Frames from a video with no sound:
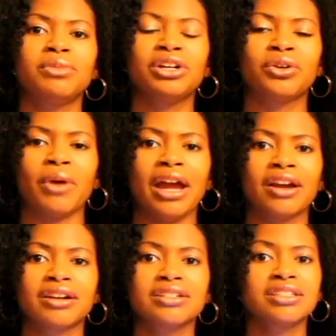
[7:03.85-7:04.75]

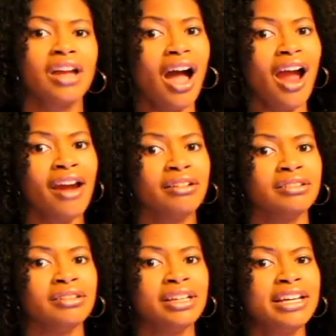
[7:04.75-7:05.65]
McGregor's
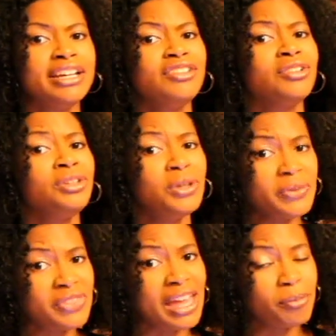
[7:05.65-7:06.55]
garden. Do
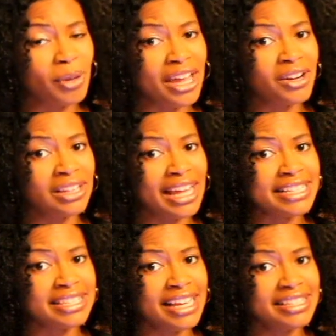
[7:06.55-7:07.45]
you think
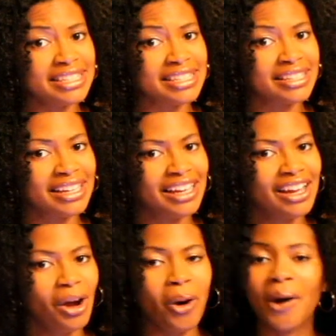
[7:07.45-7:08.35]
Peter listens?
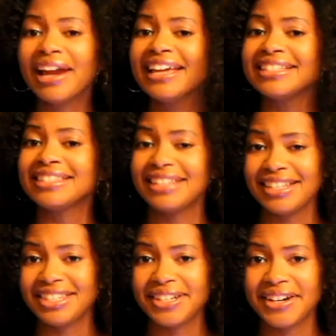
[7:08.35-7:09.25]
Or his
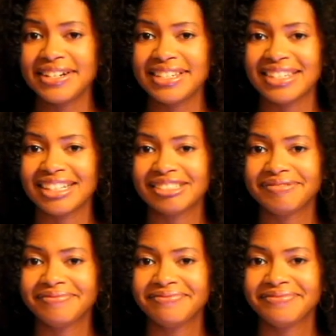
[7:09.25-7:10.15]
sisters?
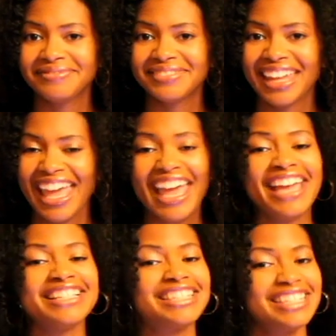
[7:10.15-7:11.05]

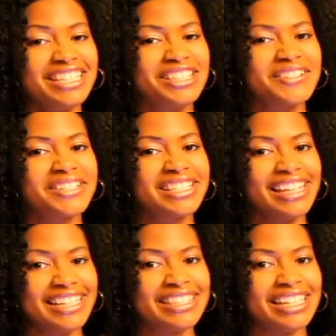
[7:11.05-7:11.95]
His sisters
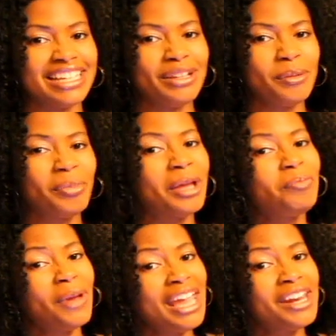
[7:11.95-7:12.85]
listen,
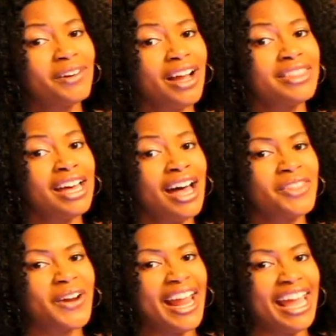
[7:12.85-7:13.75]
but Peter on the
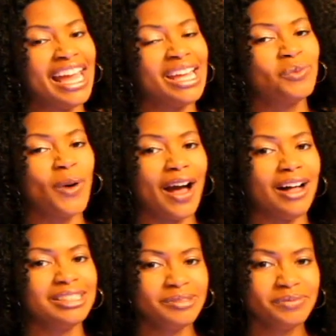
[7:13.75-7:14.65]
other hand,
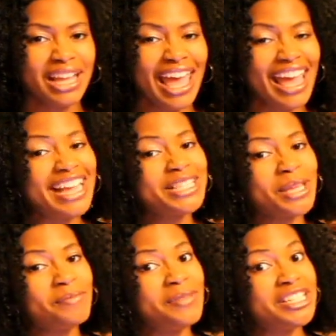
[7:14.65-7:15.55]
well, he's
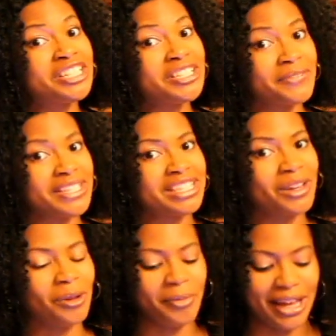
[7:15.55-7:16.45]
a mischievous
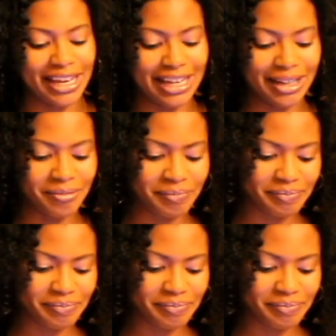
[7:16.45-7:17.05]
little bunny.